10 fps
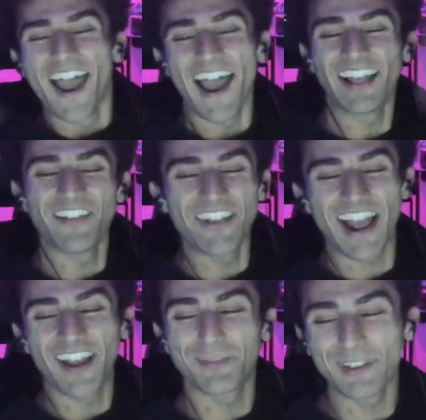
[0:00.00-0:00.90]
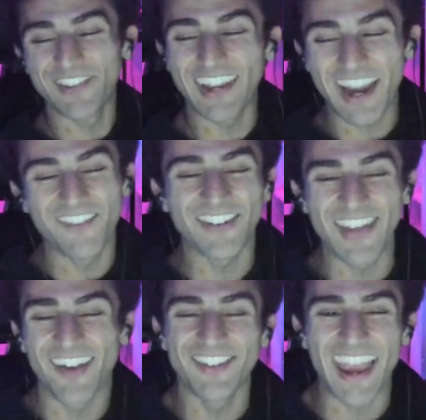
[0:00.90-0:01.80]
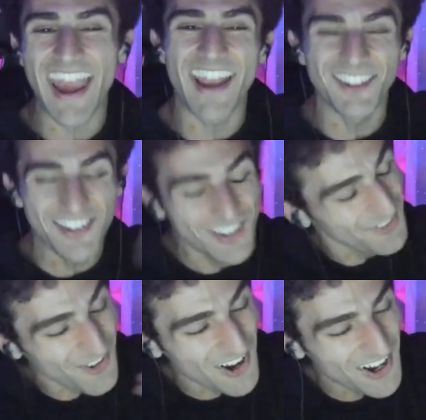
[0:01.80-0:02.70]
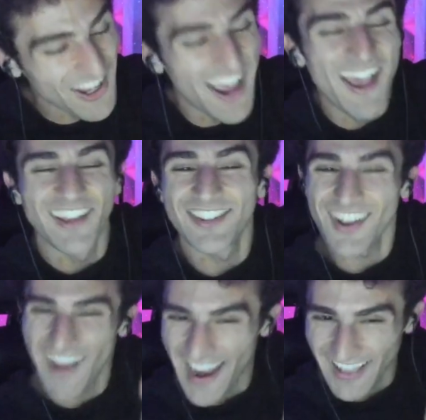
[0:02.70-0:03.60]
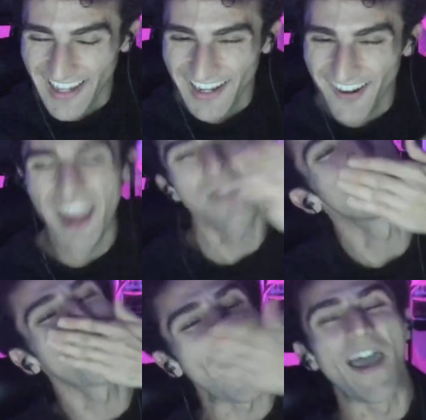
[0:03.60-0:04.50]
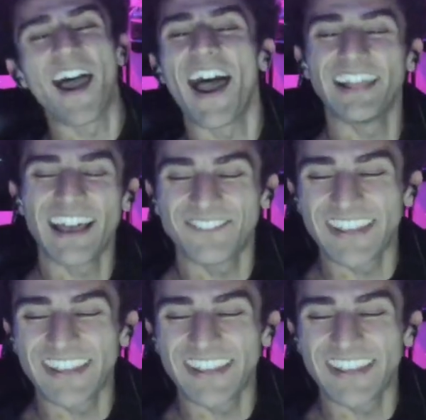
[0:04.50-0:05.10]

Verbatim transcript: I love you guys. Please take care of yourselves and you deserve the world. So act like it, okay? I love